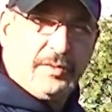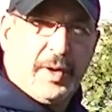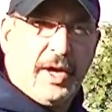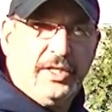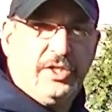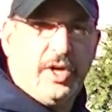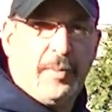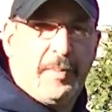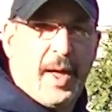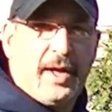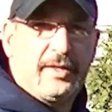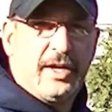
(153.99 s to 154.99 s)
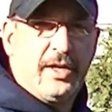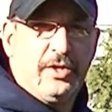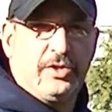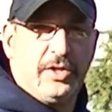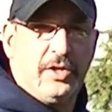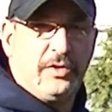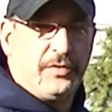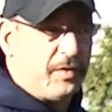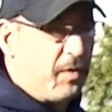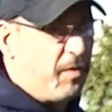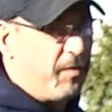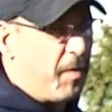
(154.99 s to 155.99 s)
my jump pack that I usually use for
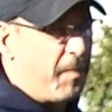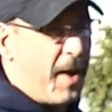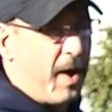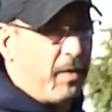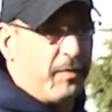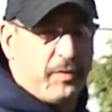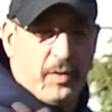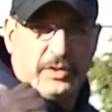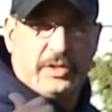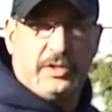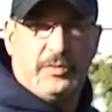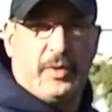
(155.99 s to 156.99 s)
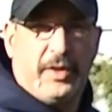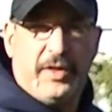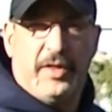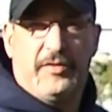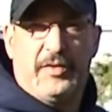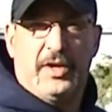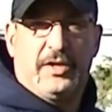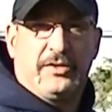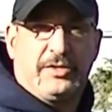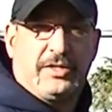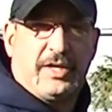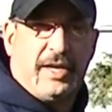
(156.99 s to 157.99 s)
12 volt power, of course, is in one of the other vehicles.
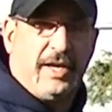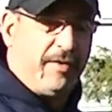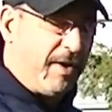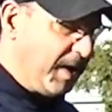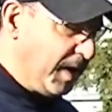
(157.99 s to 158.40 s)
It's not here right